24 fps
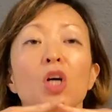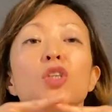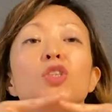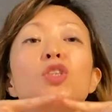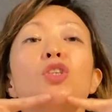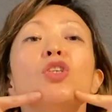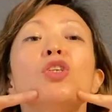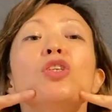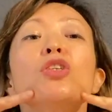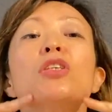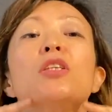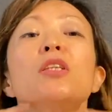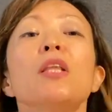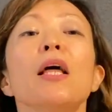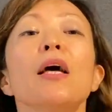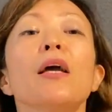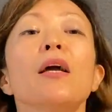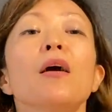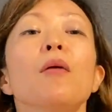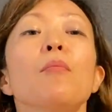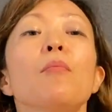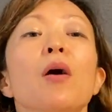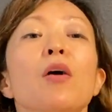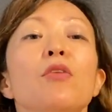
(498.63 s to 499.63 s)
Looks
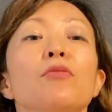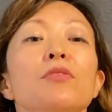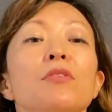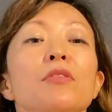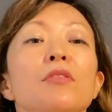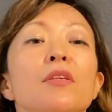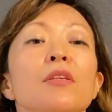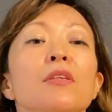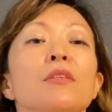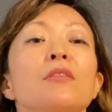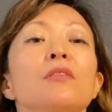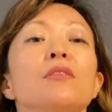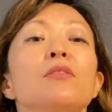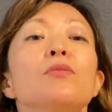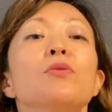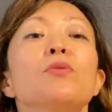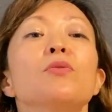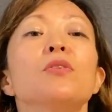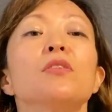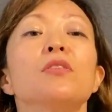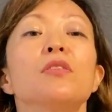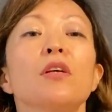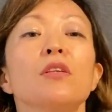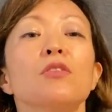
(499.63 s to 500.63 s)
like a mountain,
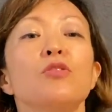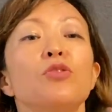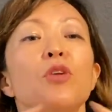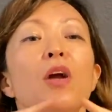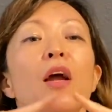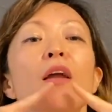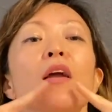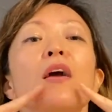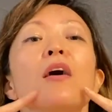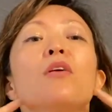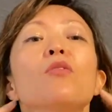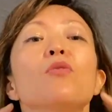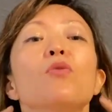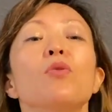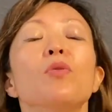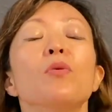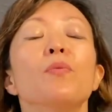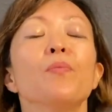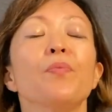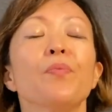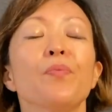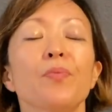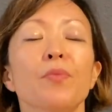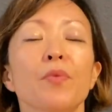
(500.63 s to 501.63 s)
so it's a
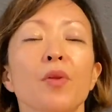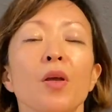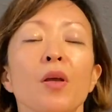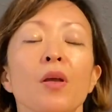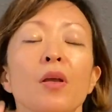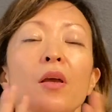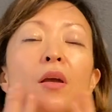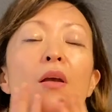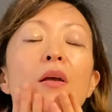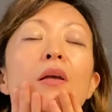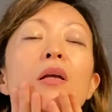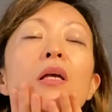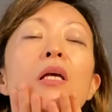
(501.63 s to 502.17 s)
triangle. Okay.